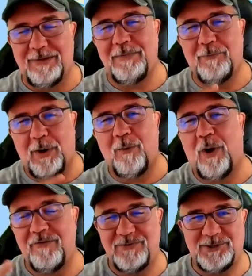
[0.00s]
my
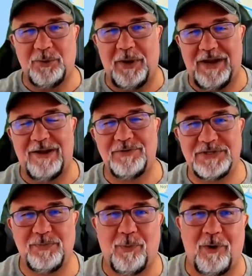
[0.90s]
wife enjoyed it. It was
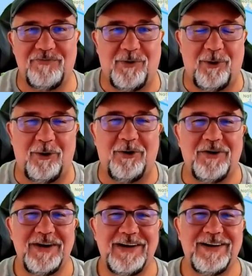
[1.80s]
more for her.
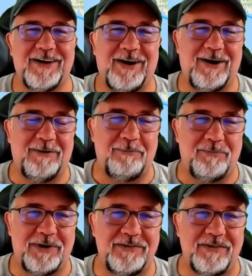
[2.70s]

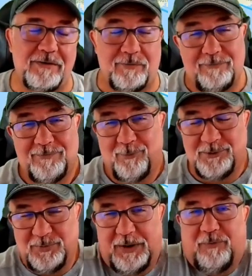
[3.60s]
But of course,
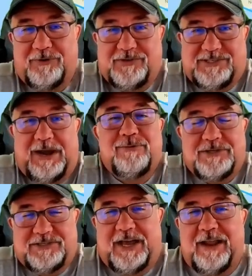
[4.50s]
when they brought the
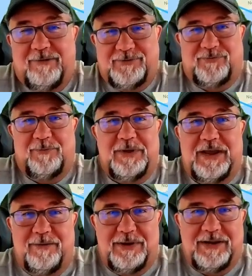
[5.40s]
sandwiches out, it was for me. I
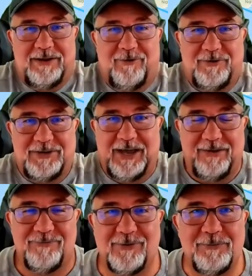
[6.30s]
mean, you got to
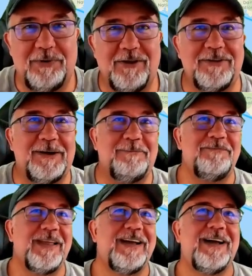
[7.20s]
fill the belly up.
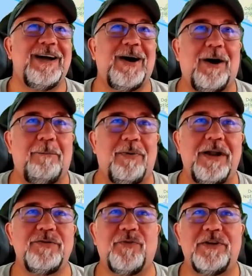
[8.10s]
But it
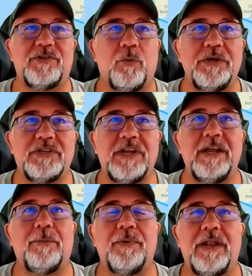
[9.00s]
was fun. So we stayed
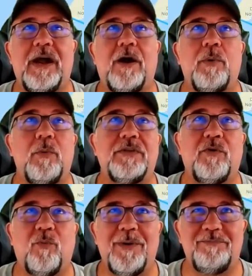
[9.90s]
up in there. We went to
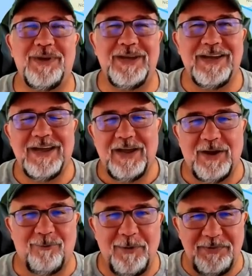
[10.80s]
Whitby.
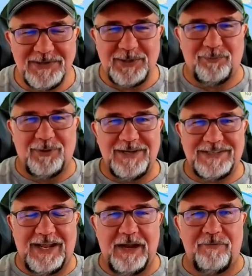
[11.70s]
Whitby is a place,
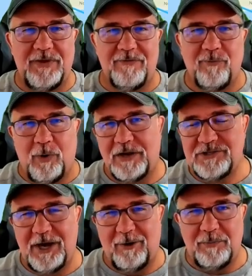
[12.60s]
and if you ever watched
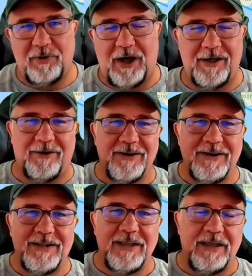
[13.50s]
Harry Potter,
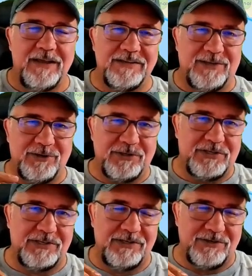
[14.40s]
there's
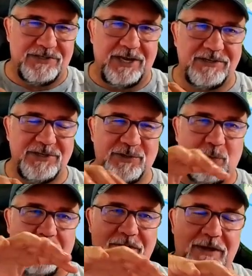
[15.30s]
sections
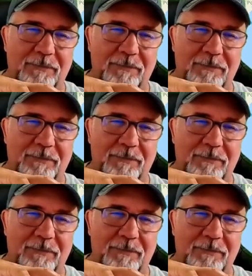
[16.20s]
where the